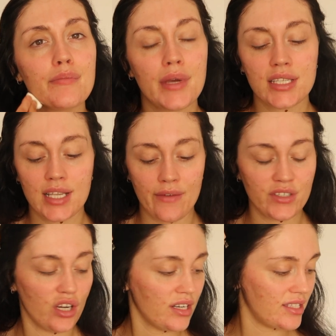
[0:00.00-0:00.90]
bits left
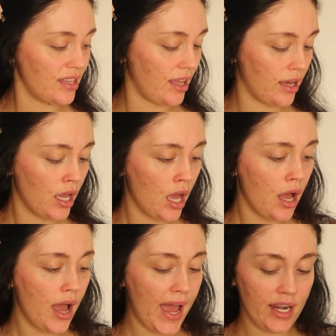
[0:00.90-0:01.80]
on, isn't there?
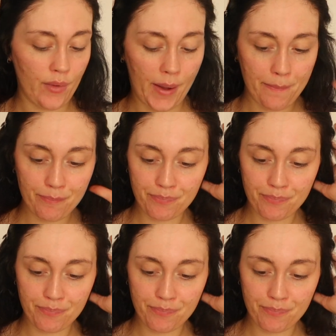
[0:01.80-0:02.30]
Anyway,